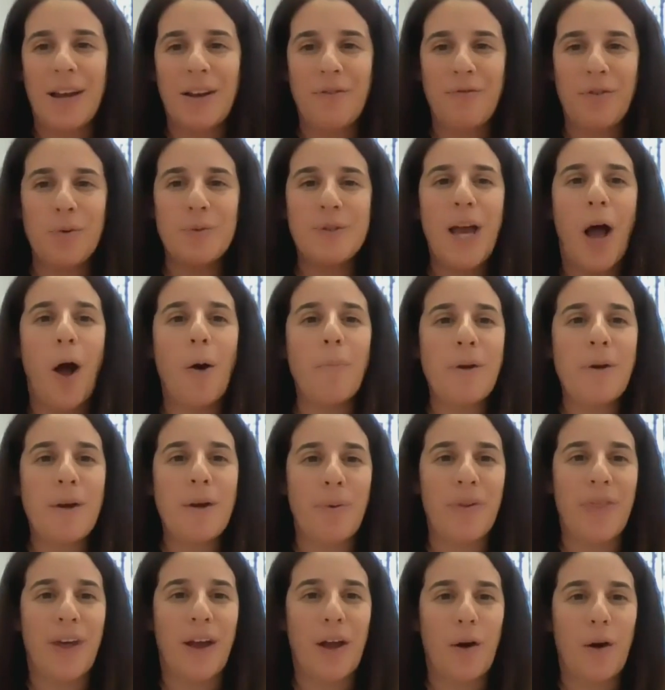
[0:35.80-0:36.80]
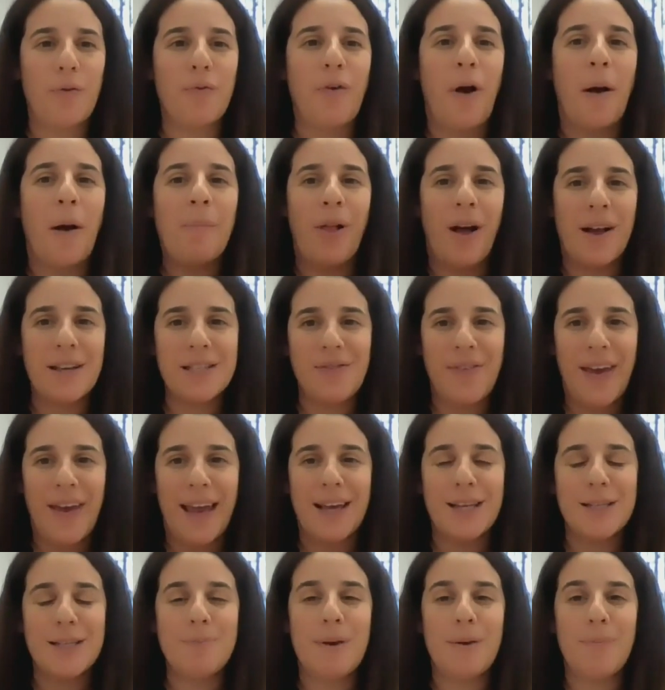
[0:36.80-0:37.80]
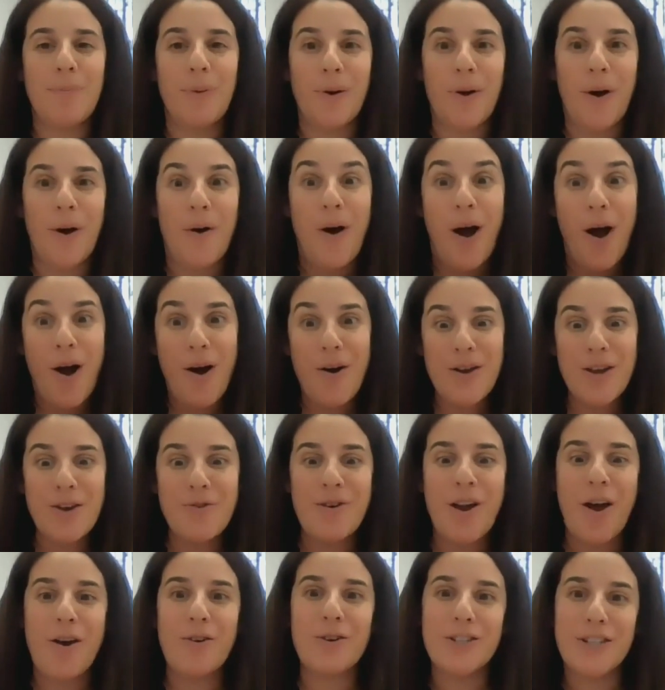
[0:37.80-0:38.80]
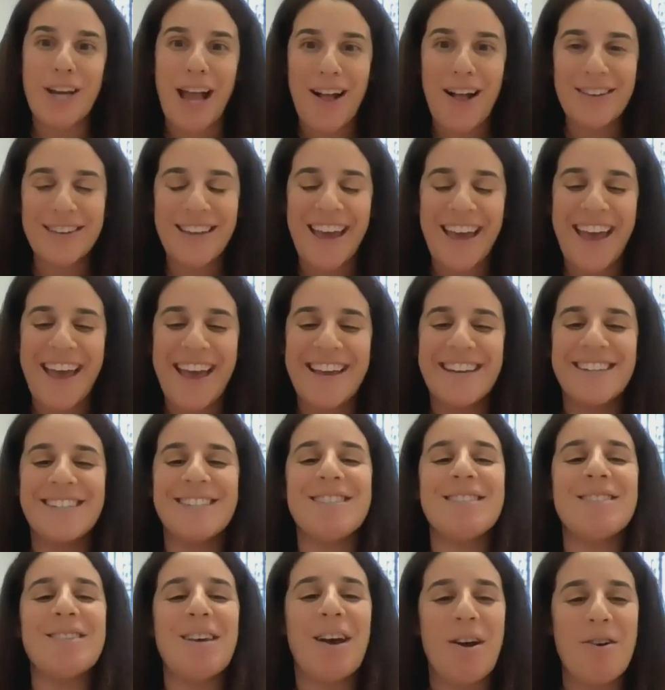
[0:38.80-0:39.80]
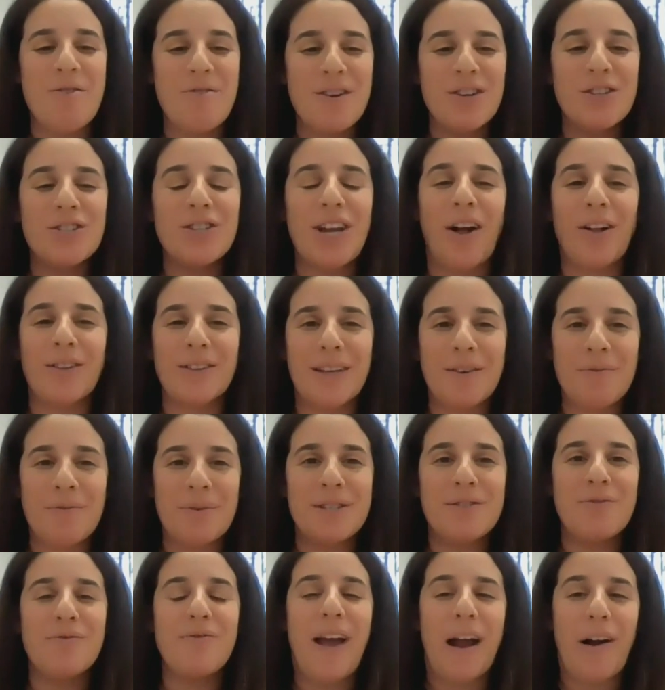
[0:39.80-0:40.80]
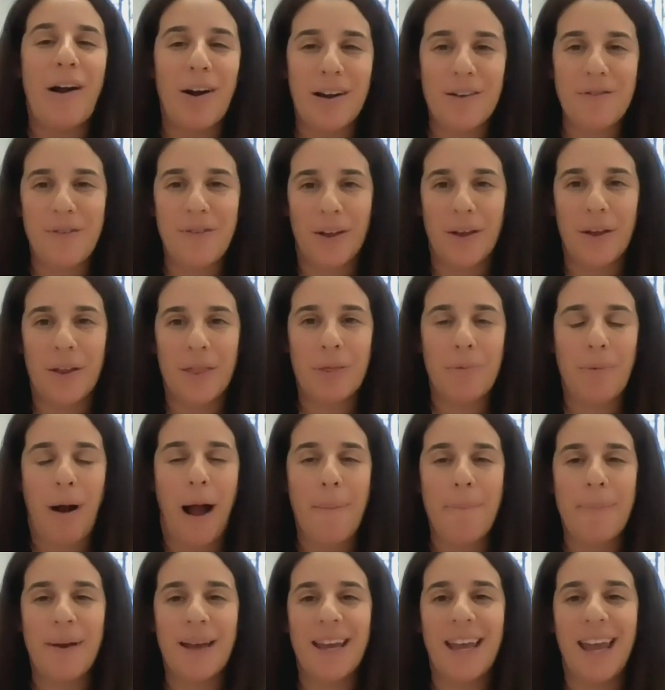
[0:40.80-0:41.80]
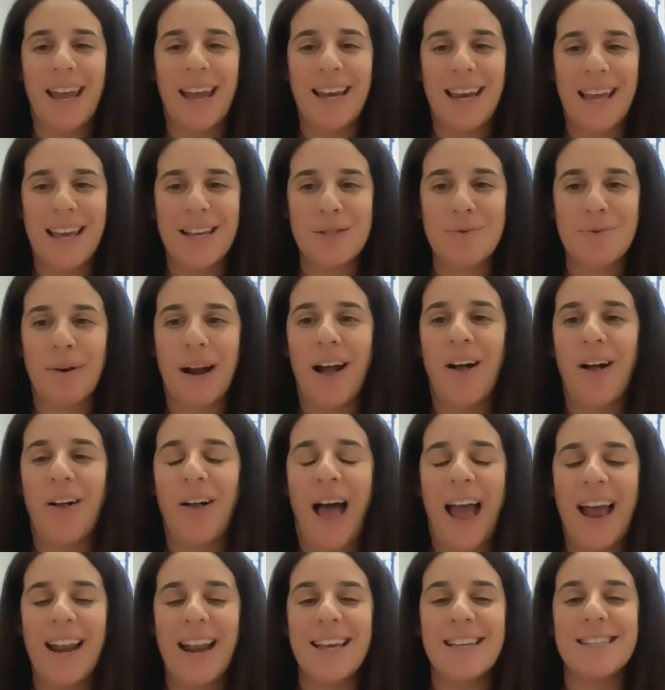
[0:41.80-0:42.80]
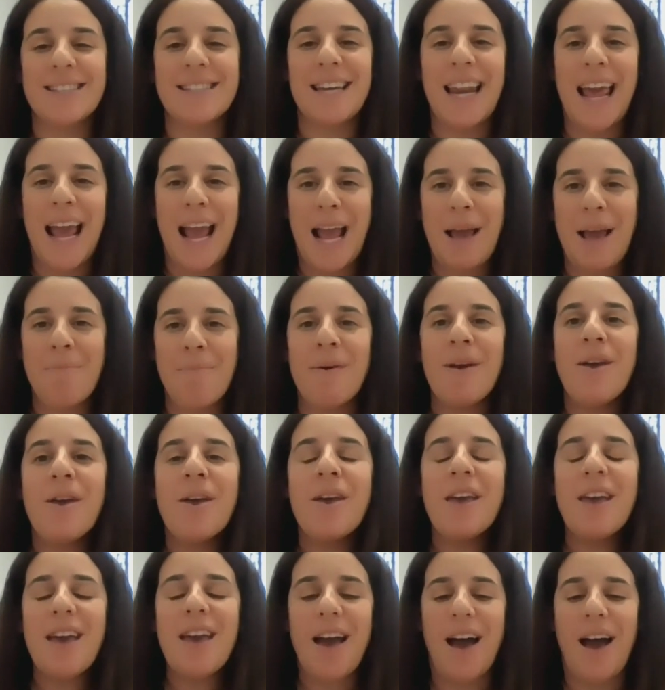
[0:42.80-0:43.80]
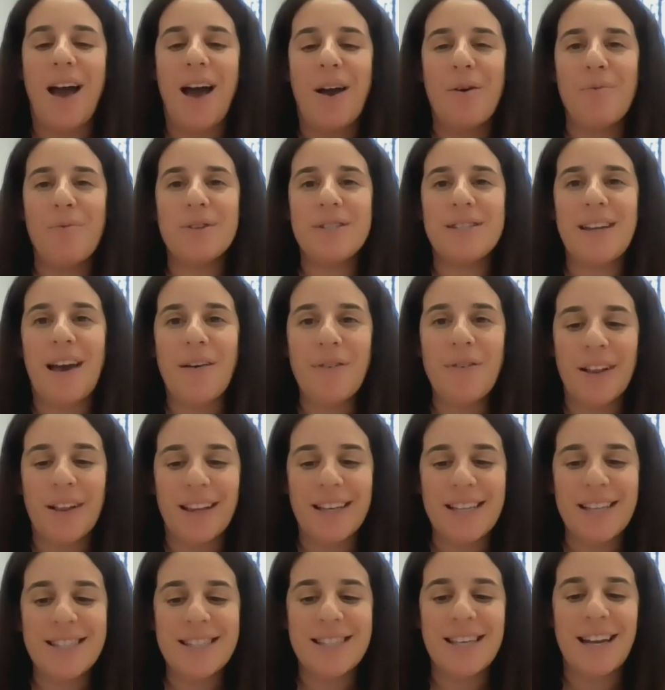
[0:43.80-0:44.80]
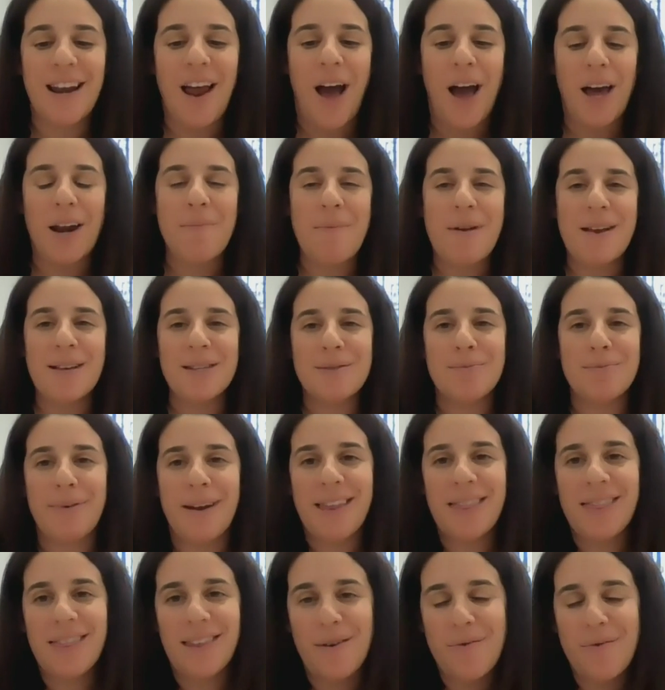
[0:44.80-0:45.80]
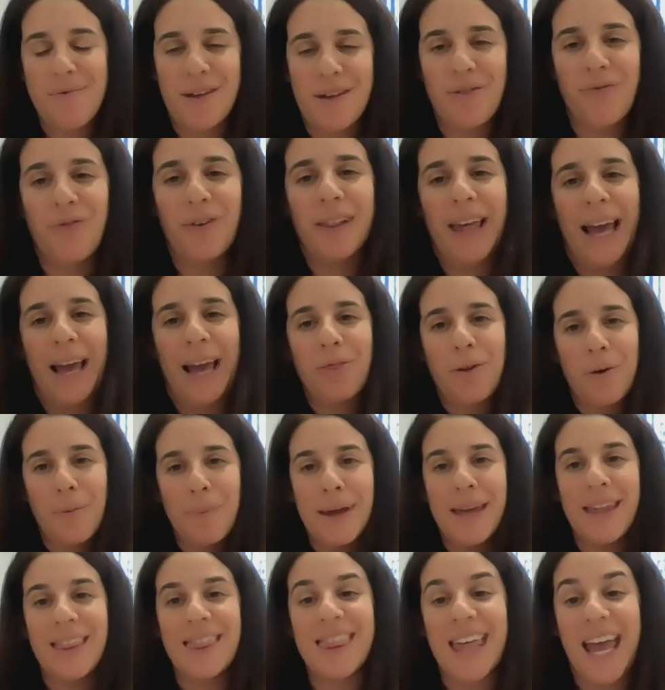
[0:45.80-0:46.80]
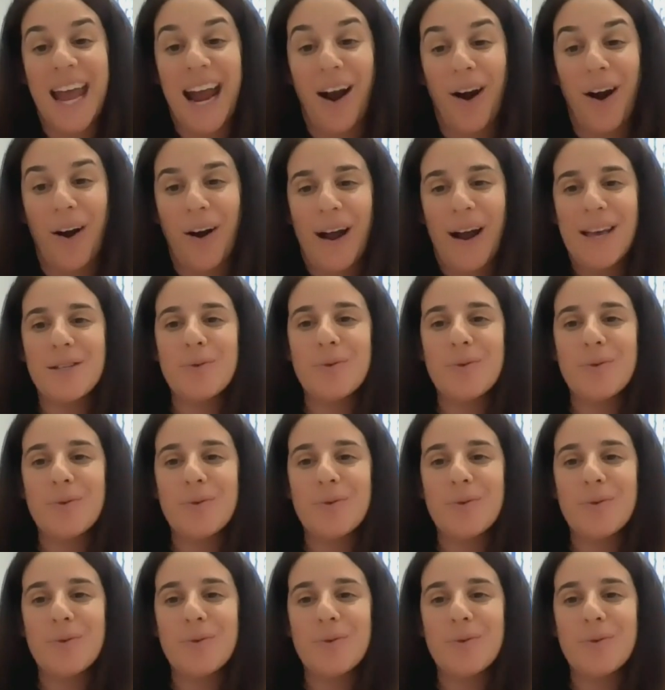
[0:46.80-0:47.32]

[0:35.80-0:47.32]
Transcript: And if you tell people that you're from Las Vegas, people go, Oh, you know Sheldon. So Sheldon was very philanthropic in Israel, and his name uh, was definitely synonymous with, with philanthropy there.